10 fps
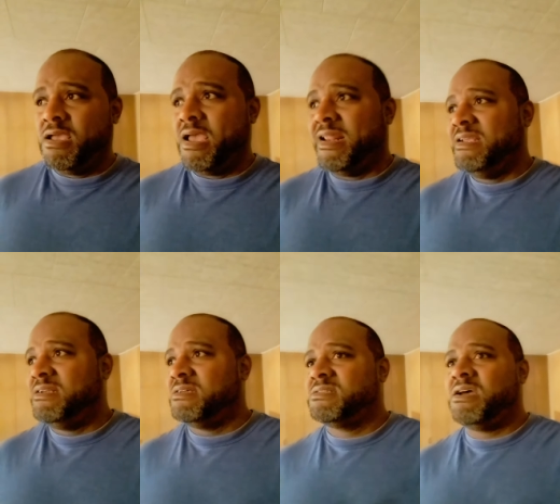And He
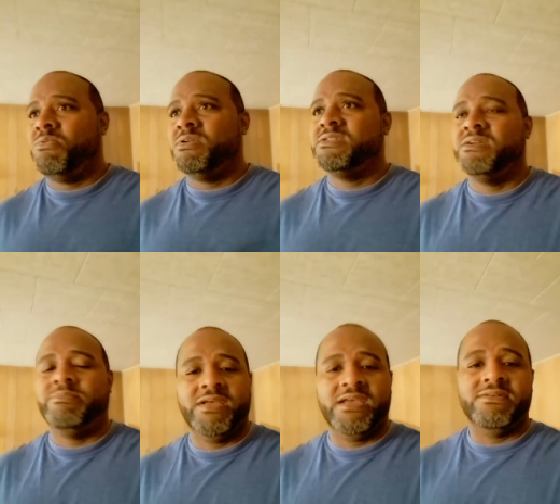does not want you to
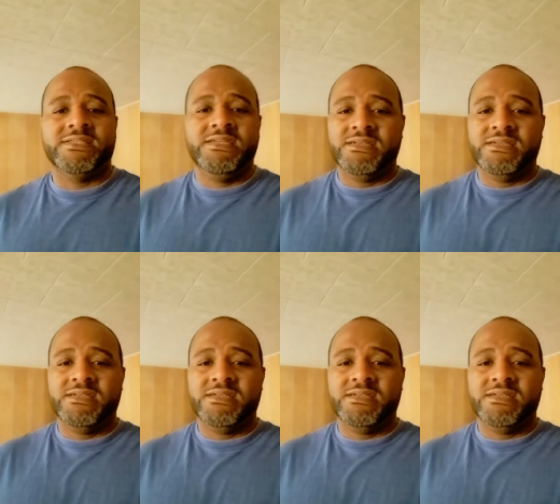perish.